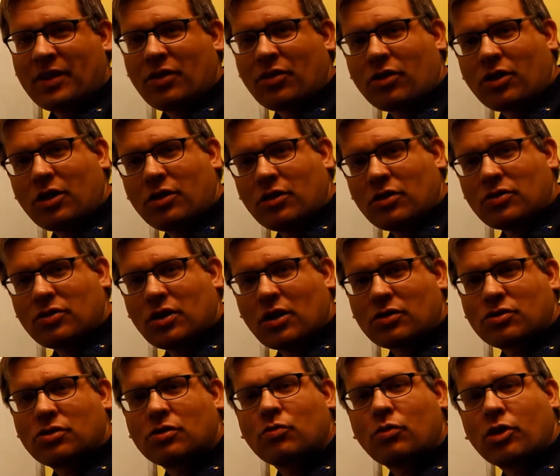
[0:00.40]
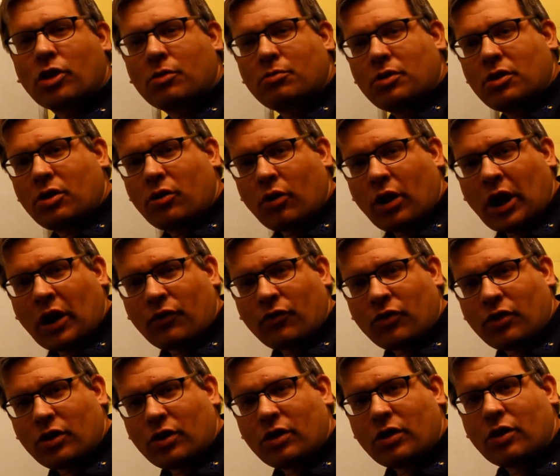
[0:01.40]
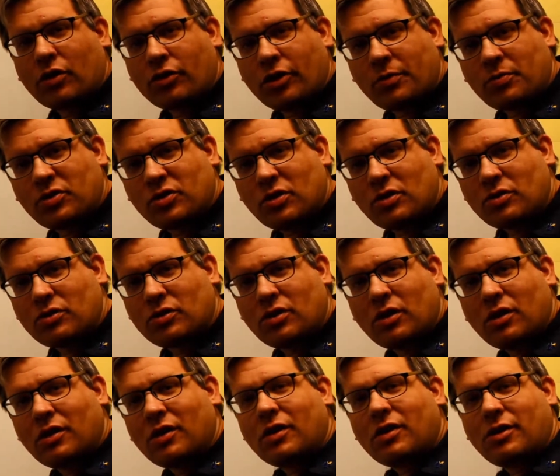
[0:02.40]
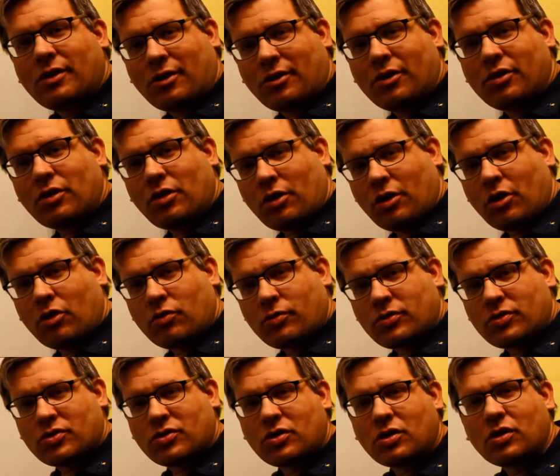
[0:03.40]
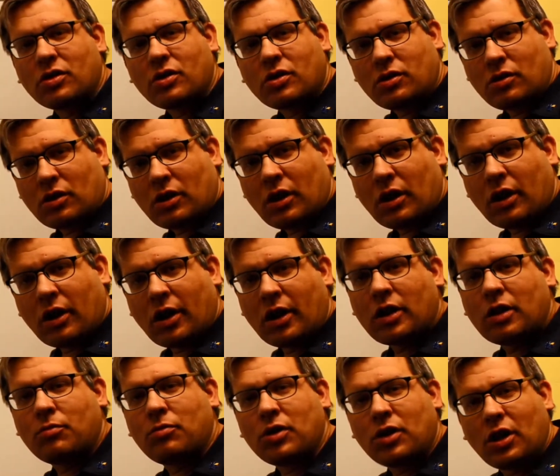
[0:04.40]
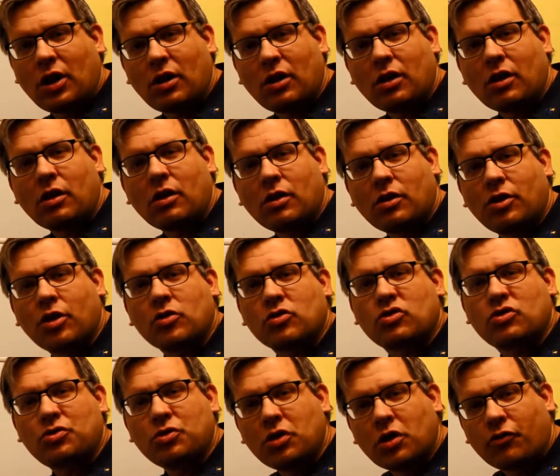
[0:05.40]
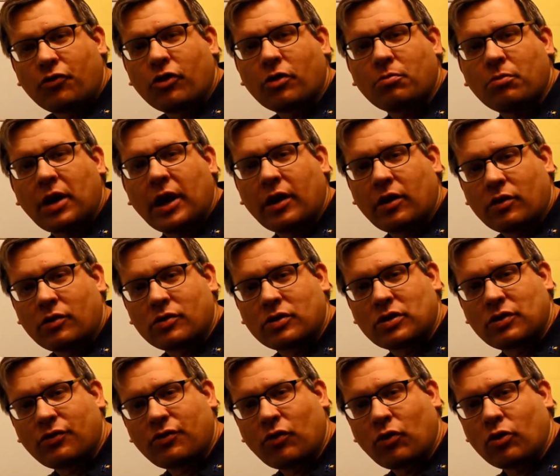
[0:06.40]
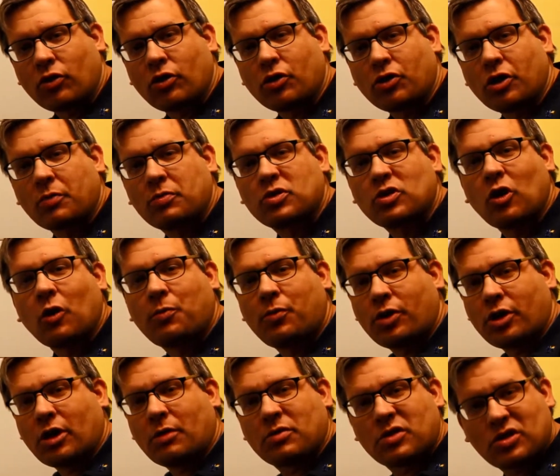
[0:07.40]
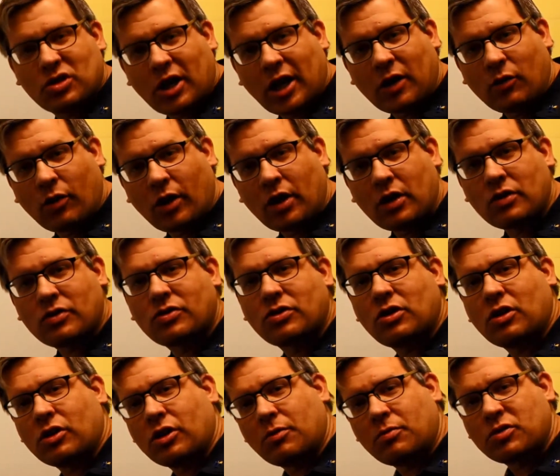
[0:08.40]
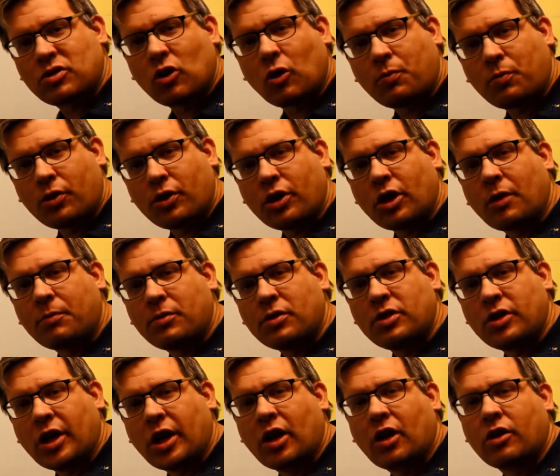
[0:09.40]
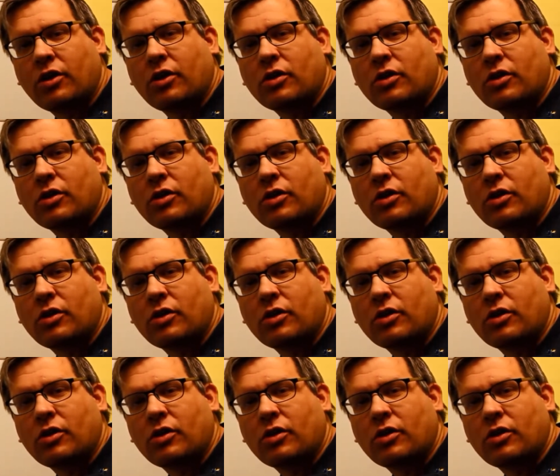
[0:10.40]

Okay, in this section we're going to be graphing ellipses. Now in the notes at the beginning there's two different models for an ellipse opening up sideways and an ellipse opening up and down.